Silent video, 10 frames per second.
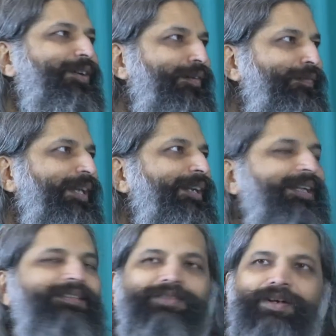of
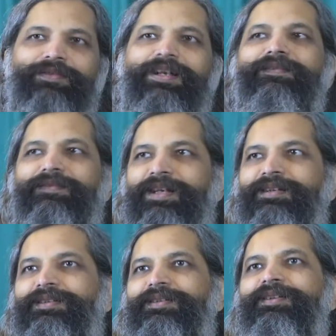illness, of
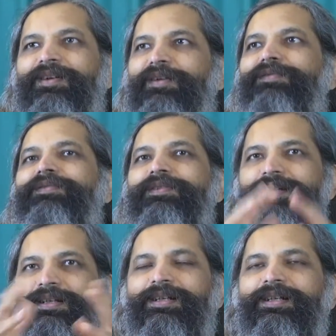conflict, of
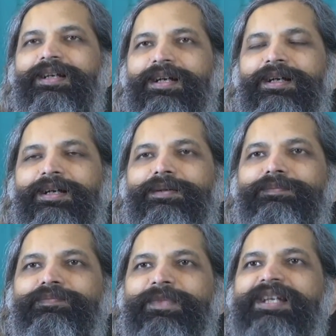
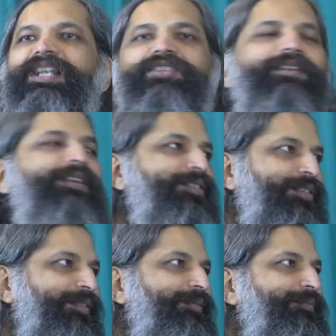
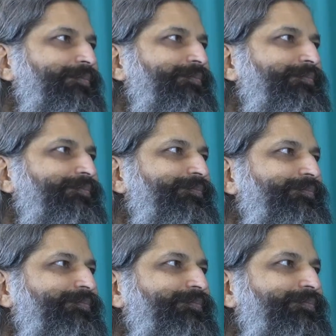degeneration,
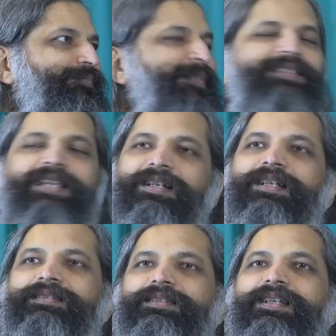
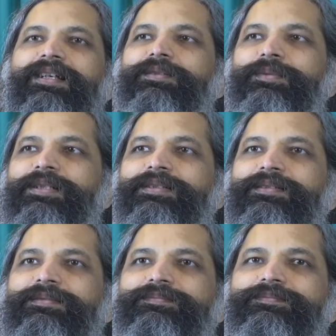sickness, in other
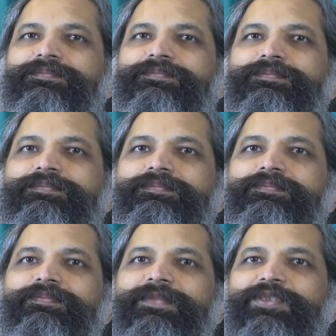words.
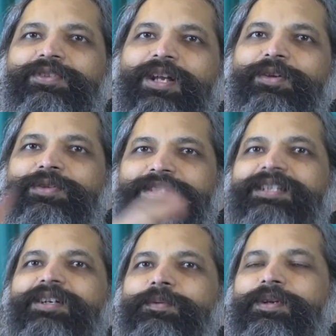So now you see
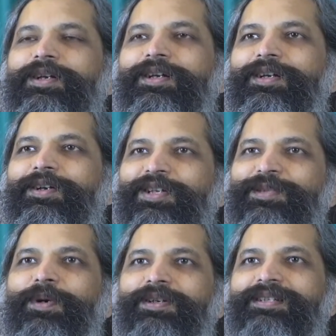the
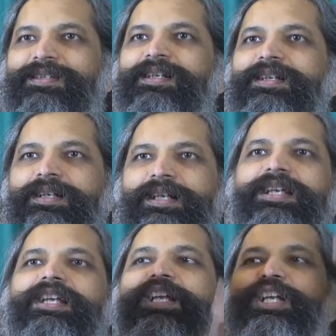correspondence clearly.
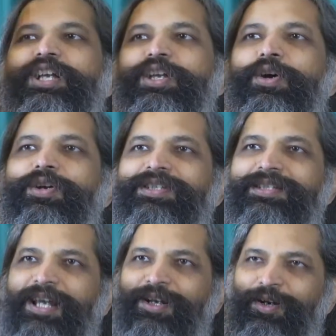Your
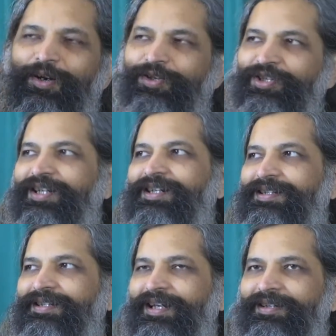psychological
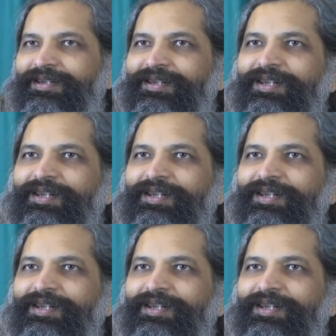state